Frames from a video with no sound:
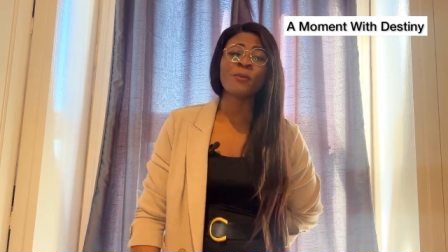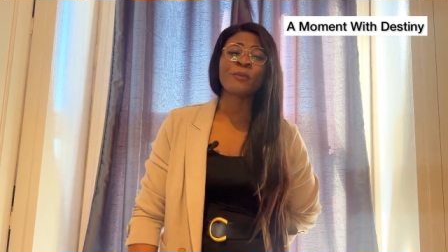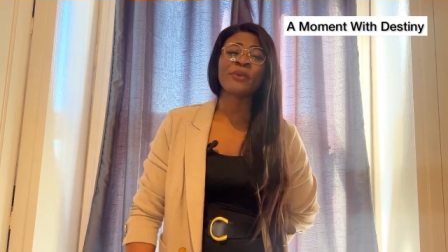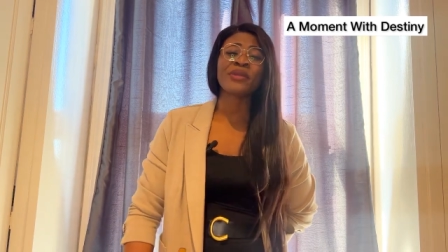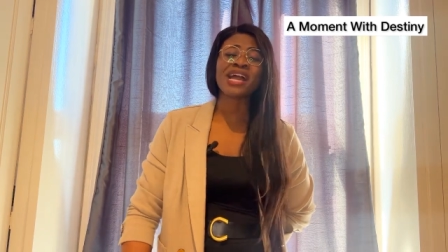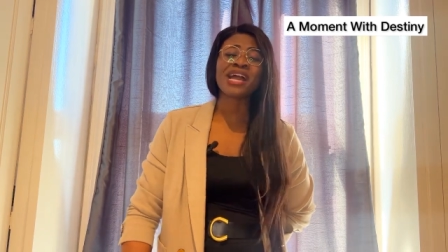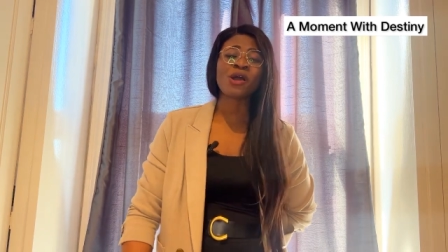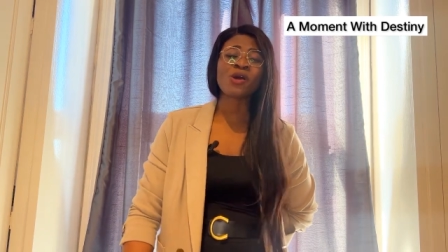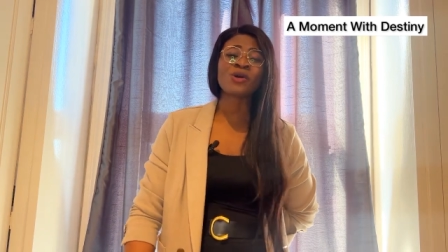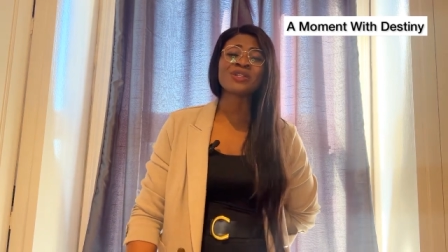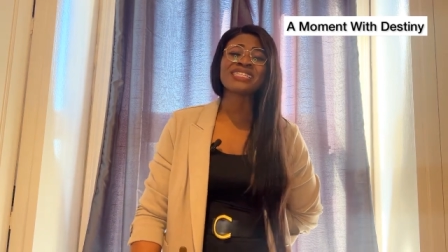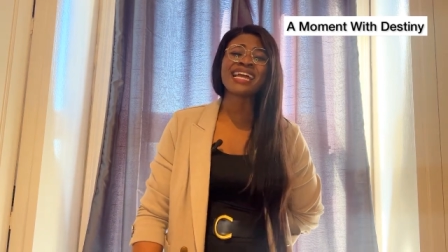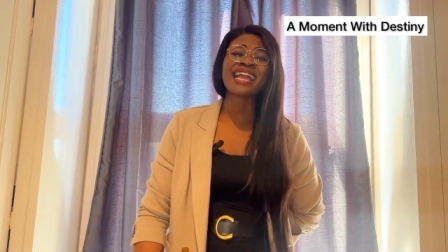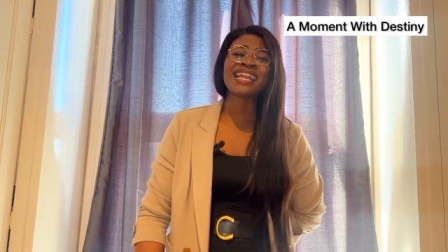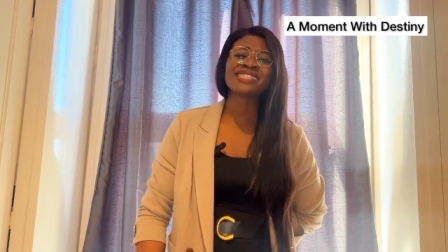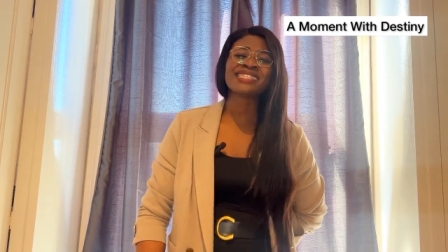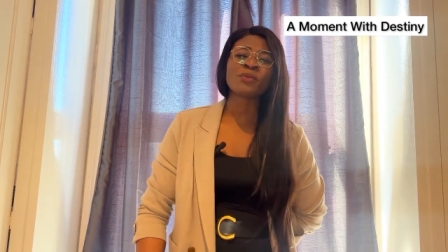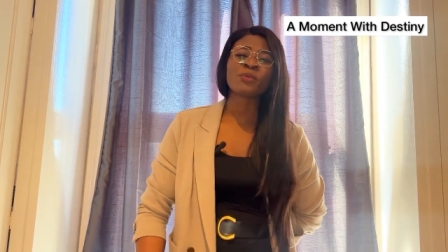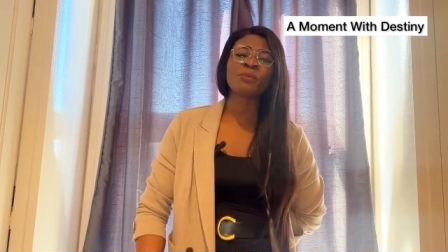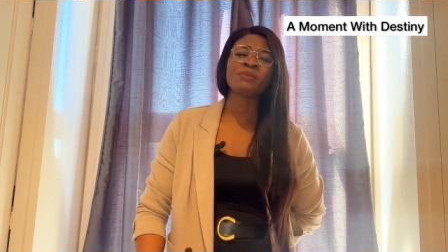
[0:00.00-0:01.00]
Prayer altar
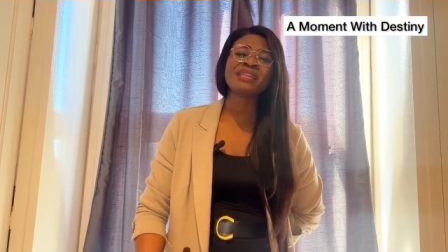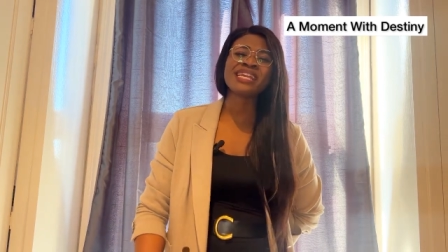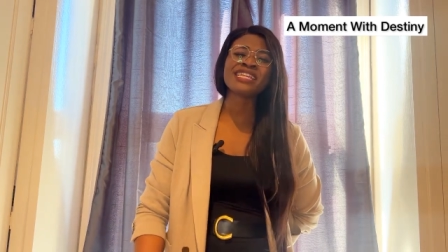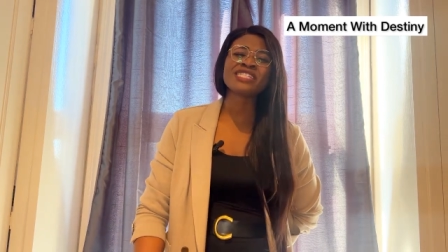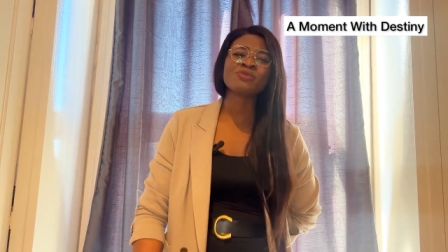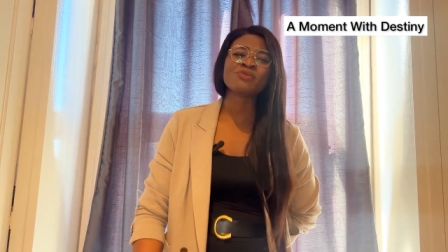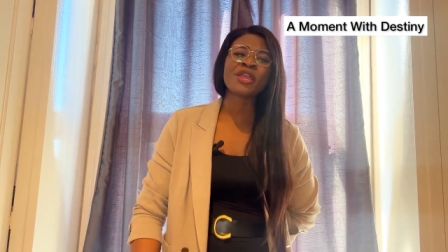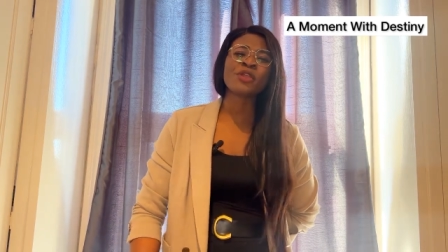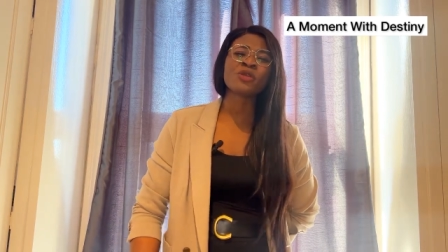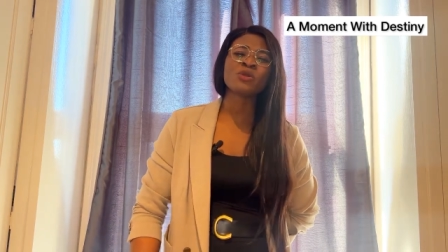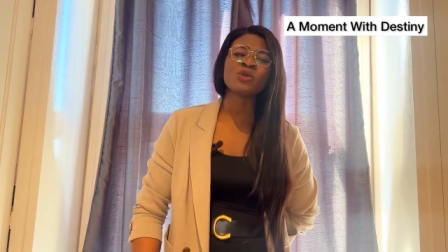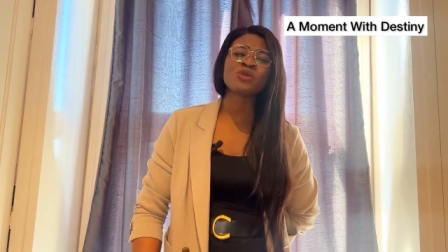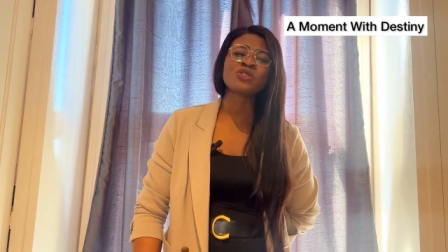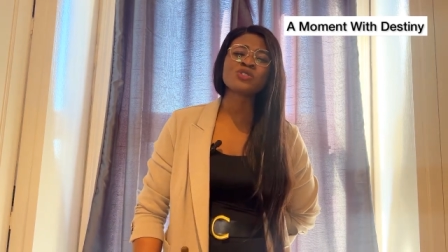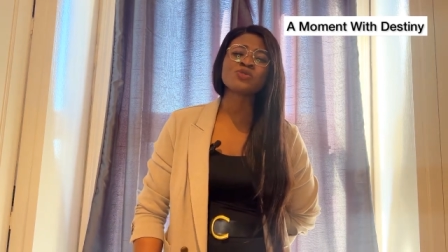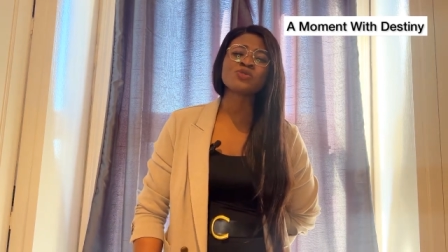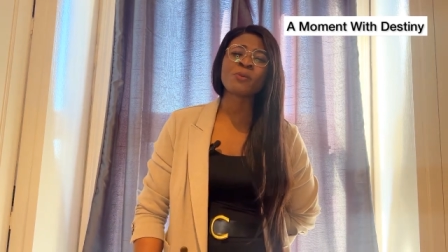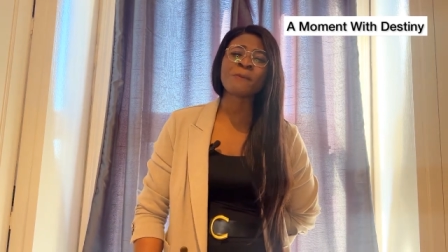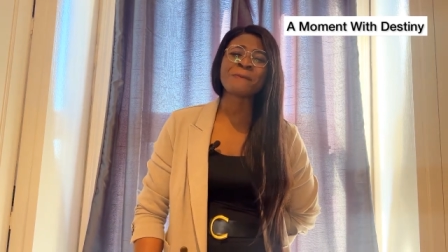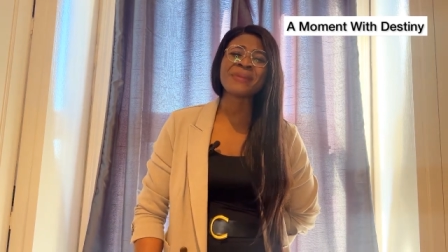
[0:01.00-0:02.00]
is a place where you
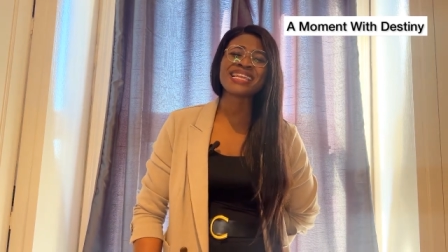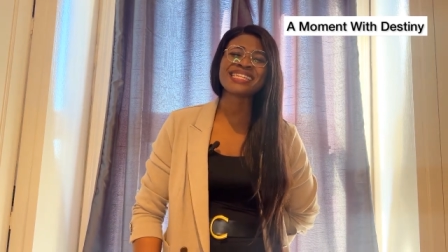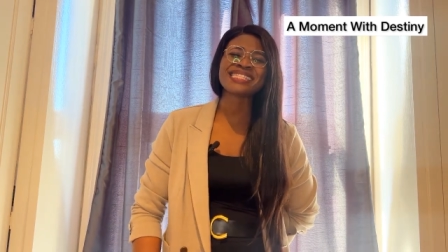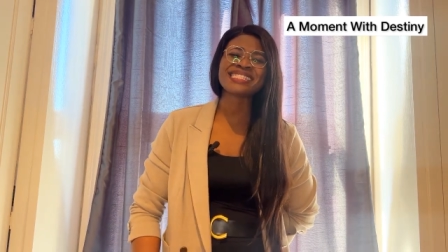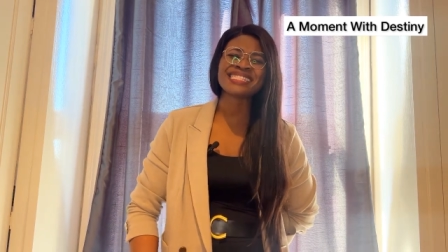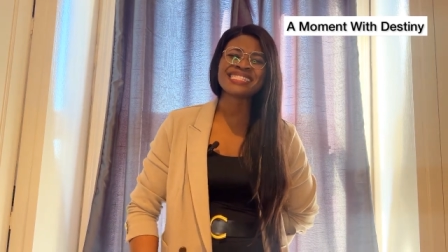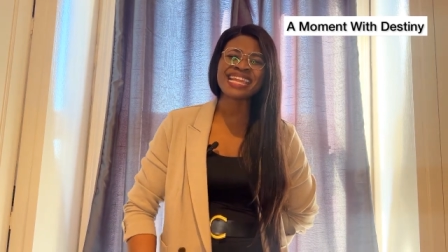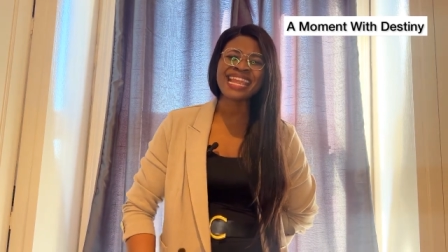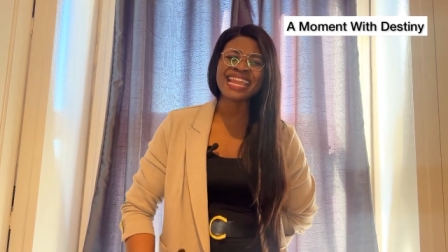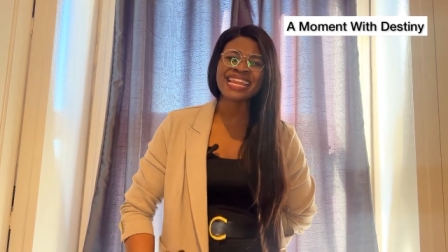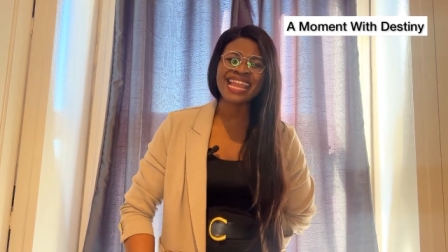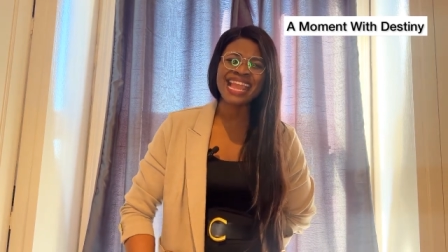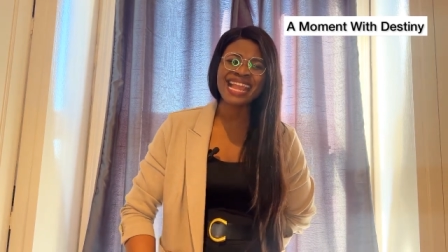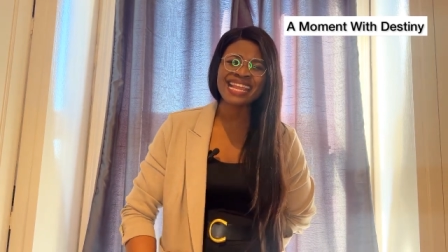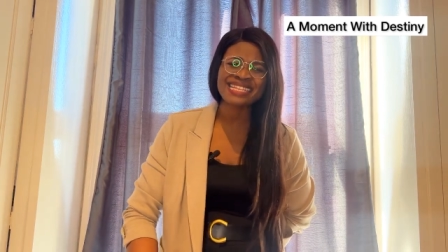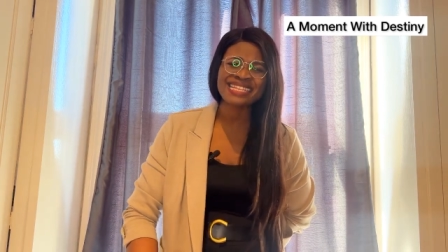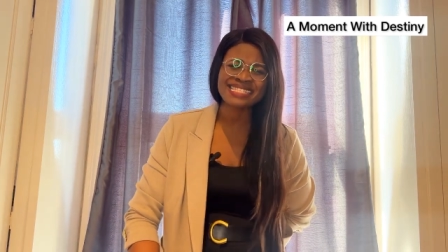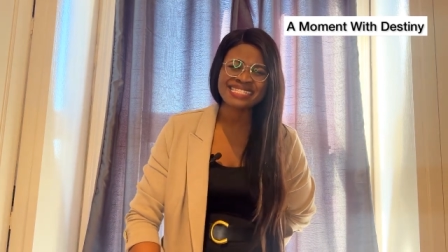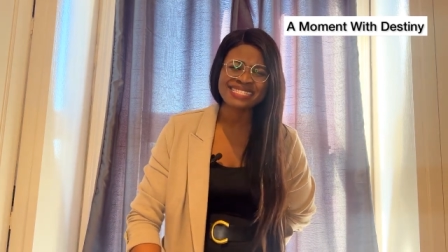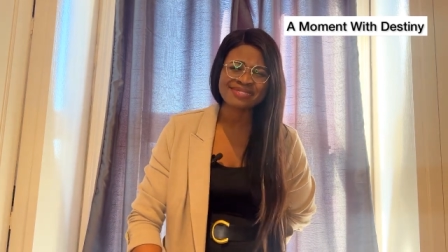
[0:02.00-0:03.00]
used to maintain
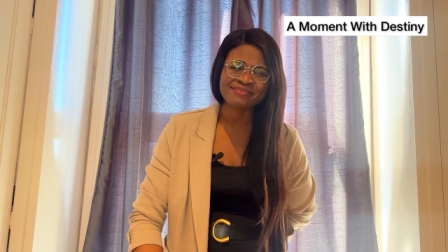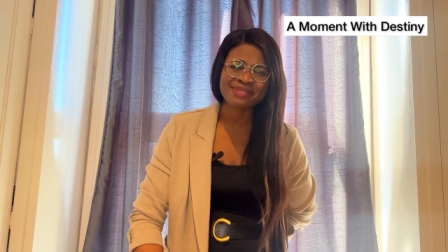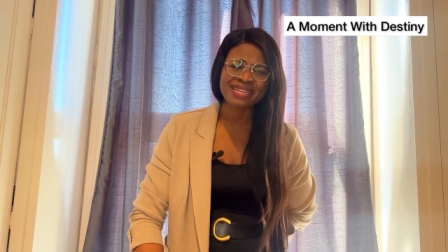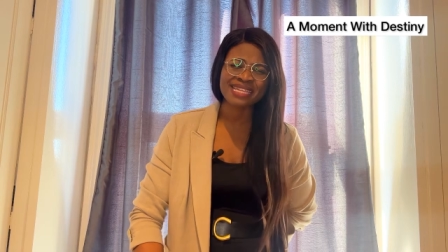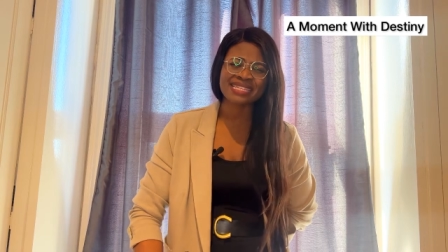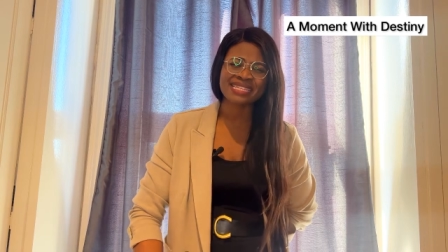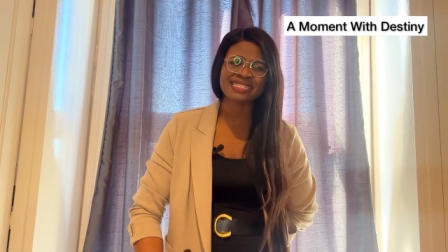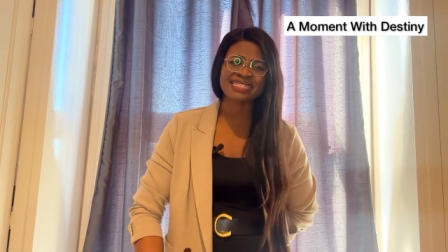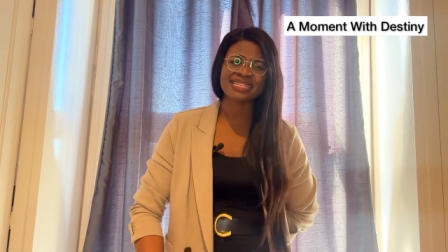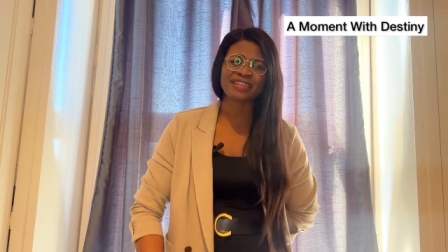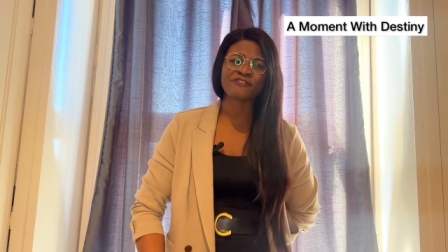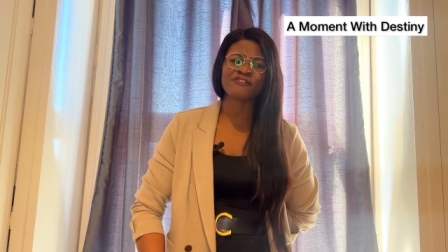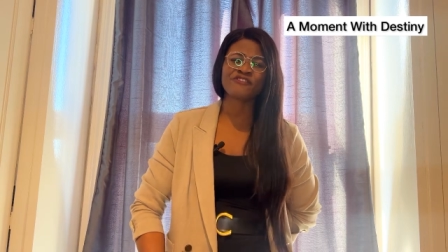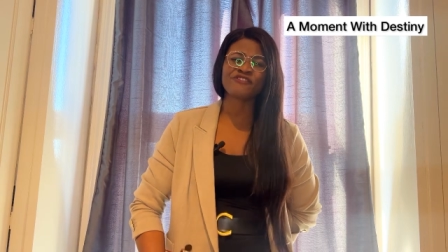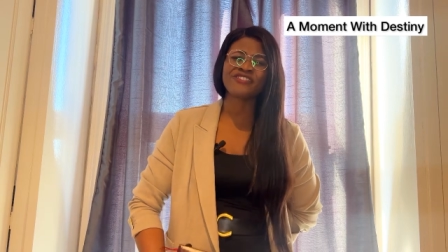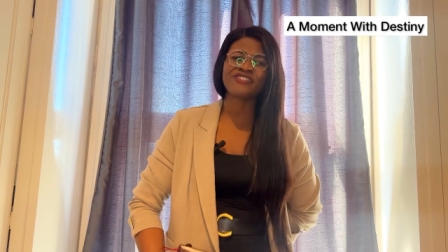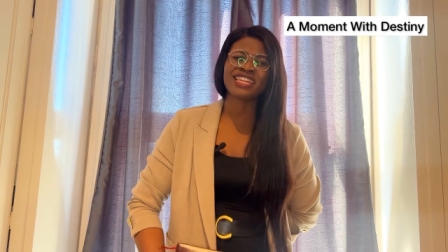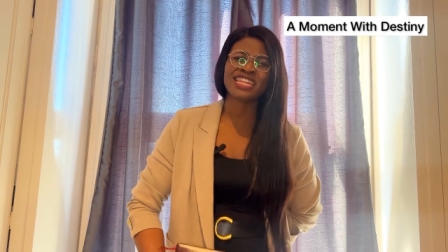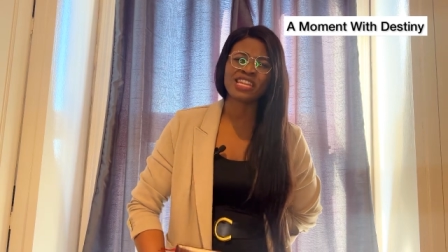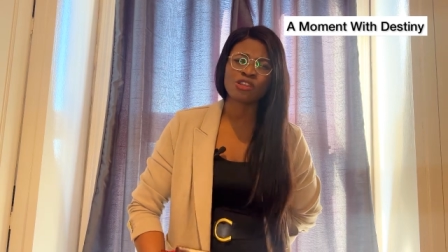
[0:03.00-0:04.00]
intimacy,
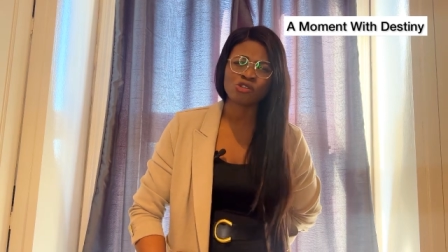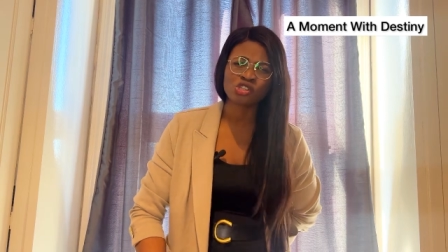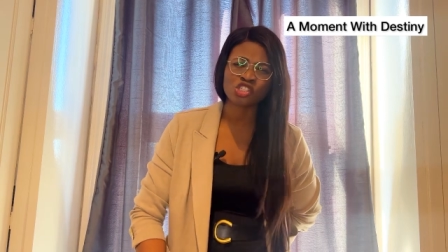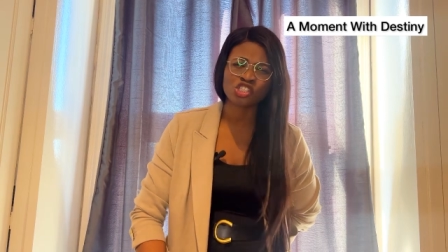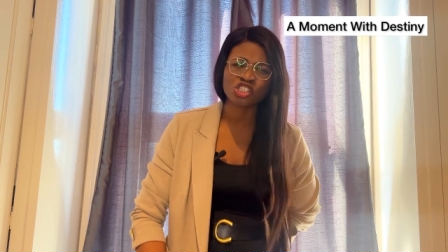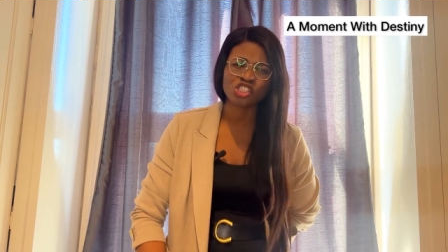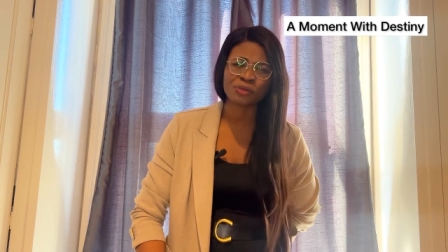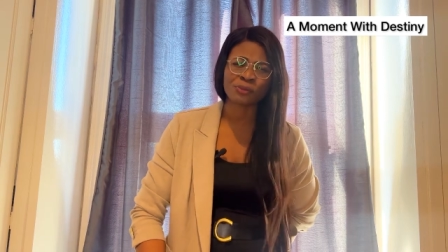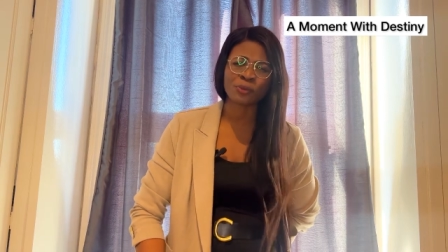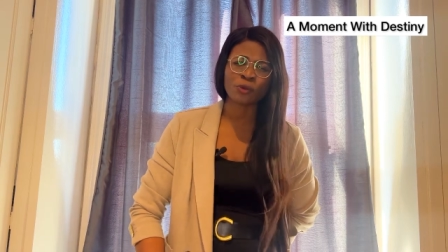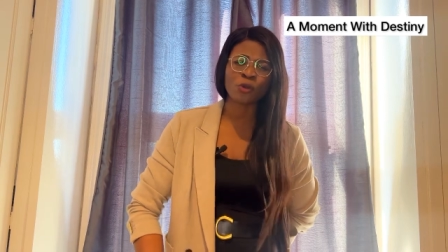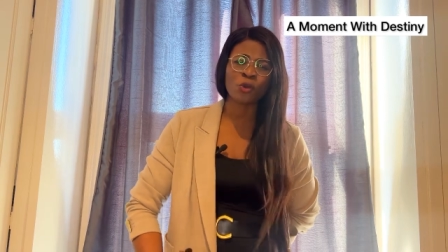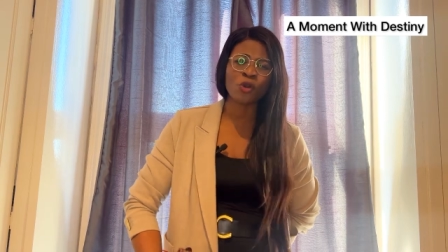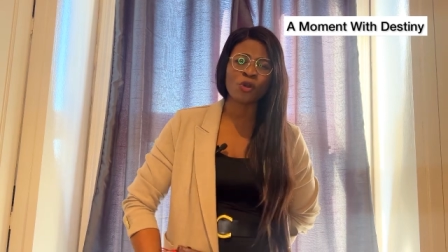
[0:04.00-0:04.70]
fellowship,